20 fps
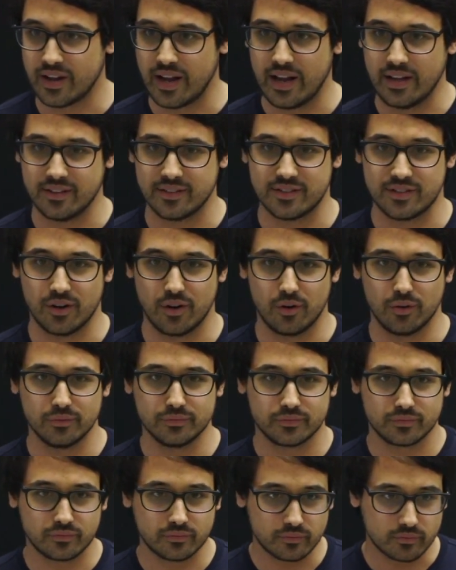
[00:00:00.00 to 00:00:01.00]
And
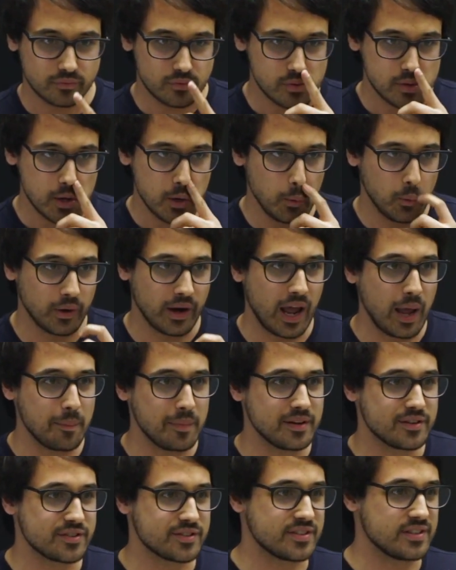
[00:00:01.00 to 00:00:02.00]
so what
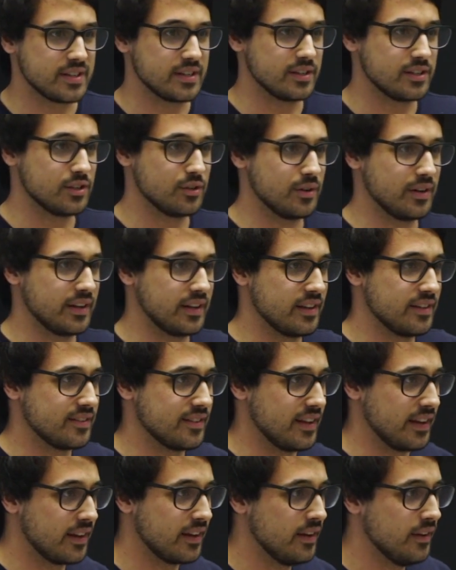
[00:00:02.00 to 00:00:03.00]
I'm interested in doing is,
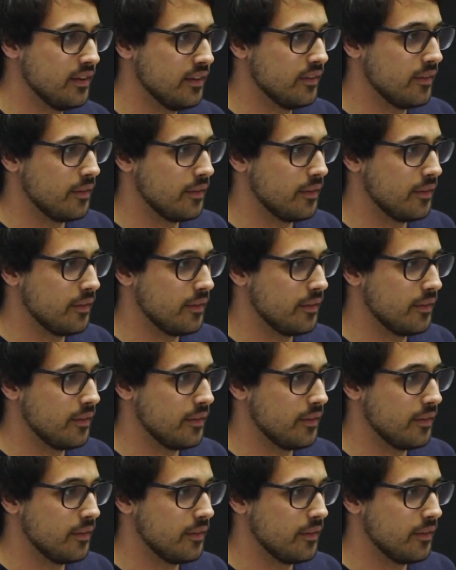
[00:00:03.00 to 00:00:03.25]
like,